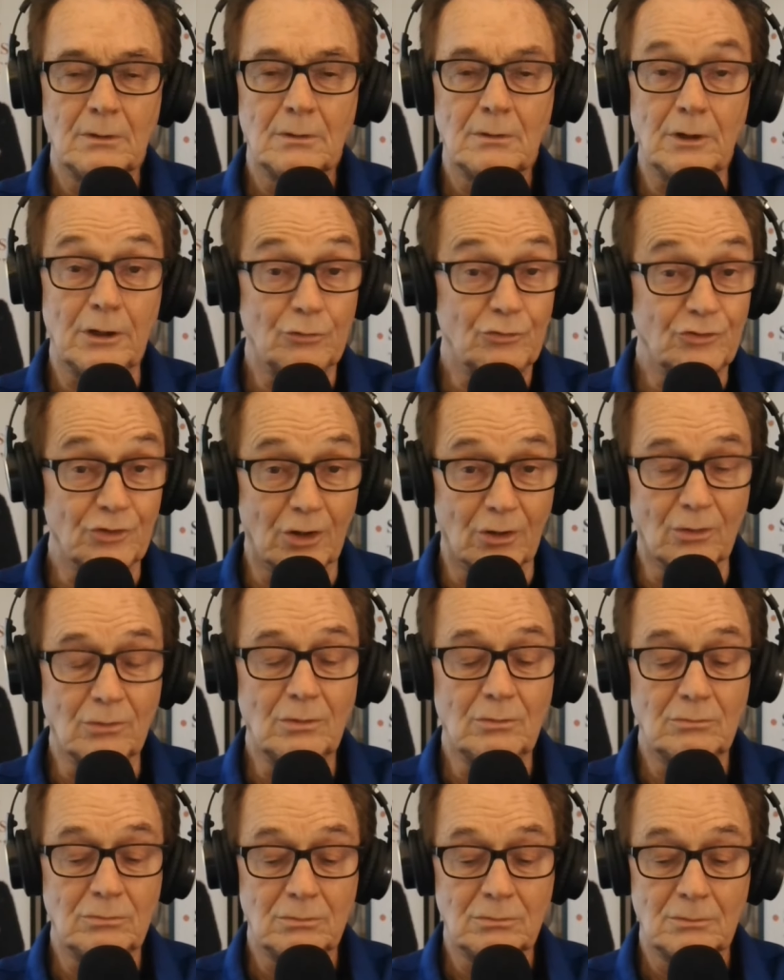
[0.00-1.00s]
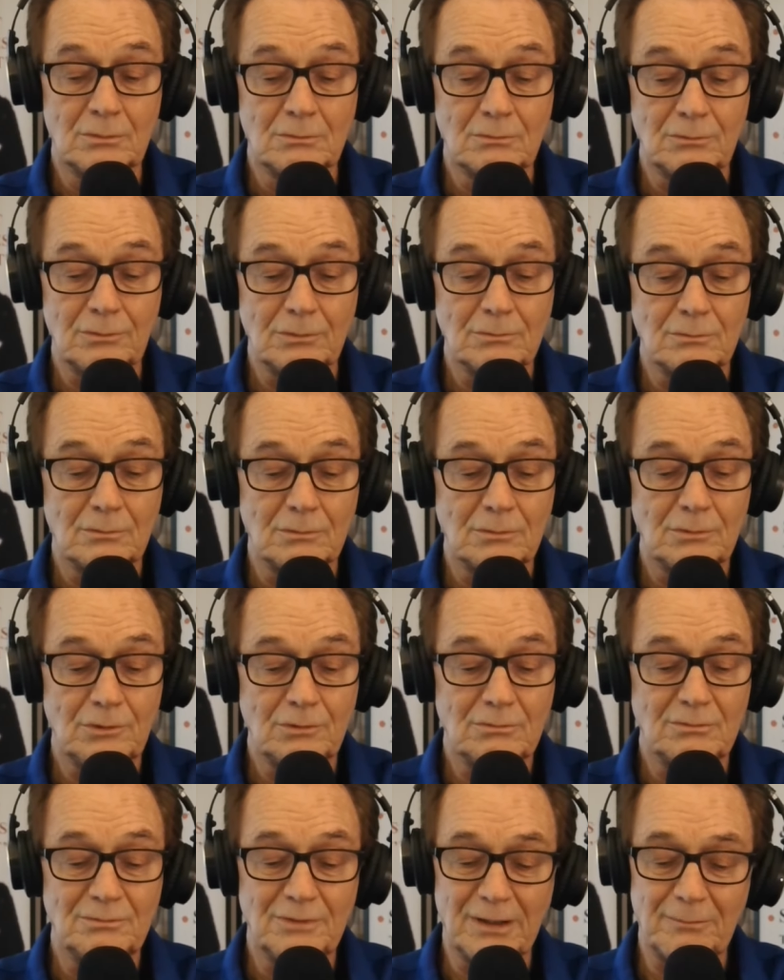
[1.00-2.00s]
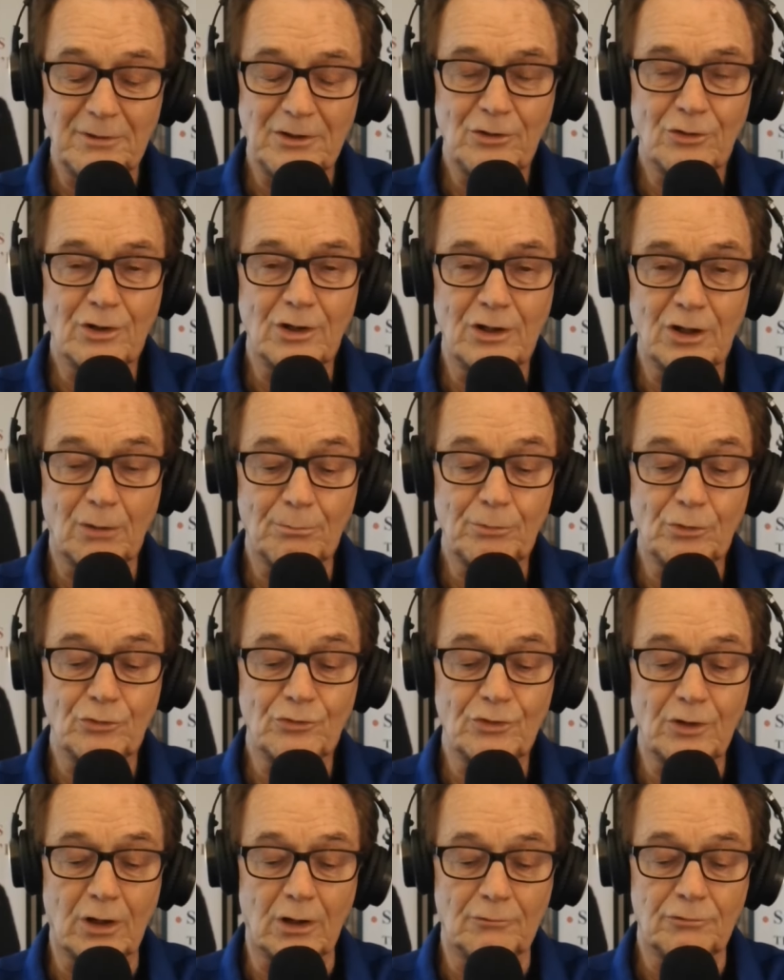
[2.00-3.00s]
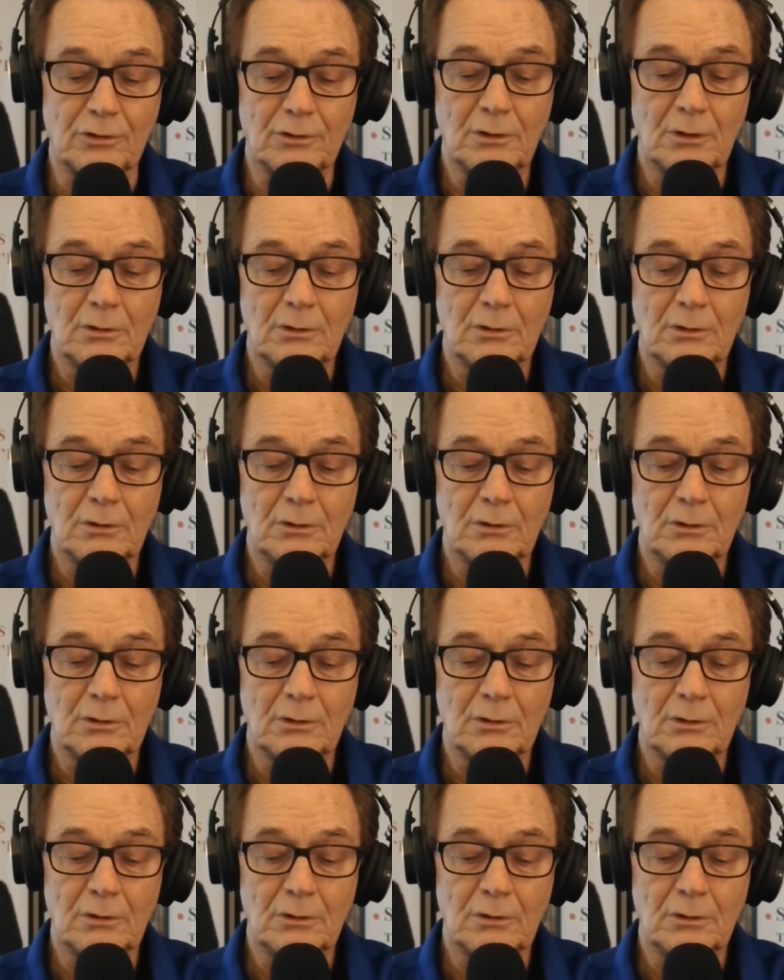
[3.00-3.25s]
So, maybe you could help yourself.